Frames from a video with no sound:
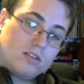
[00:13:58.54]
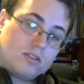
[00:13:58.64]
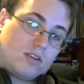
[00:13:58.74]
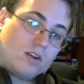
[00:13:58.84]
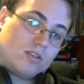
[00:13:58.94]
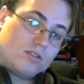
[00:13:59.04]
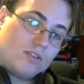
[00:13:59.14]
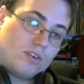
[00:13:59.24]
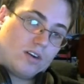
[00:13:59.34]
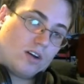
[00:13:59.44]

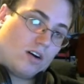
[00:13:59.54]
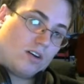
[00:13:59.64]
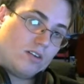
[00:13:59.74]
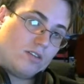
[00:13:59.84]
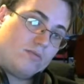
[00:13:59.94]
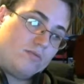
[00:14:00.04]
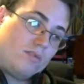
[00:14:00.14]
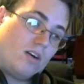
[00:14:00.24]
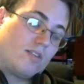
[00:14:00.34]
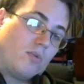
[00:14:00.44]
stars for all
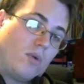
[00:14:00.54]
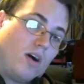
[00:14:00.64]
the